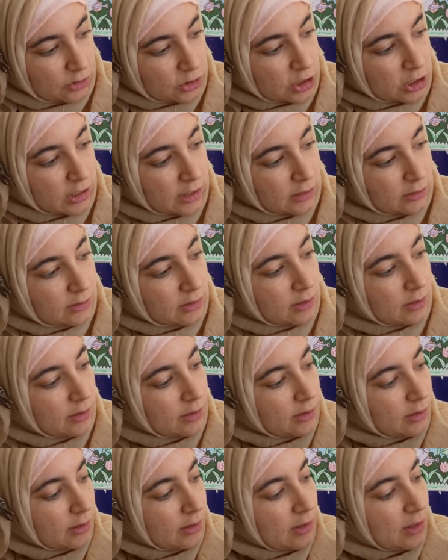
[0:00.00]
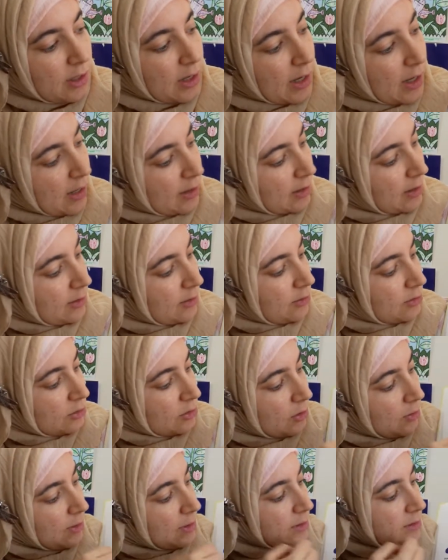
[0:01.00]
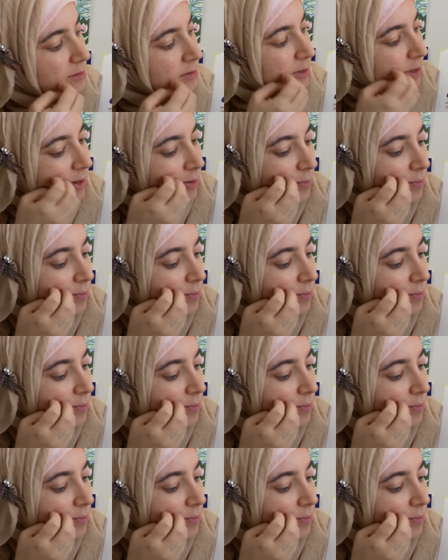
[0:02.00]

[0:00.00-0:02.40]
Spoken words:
sheet. And then there's always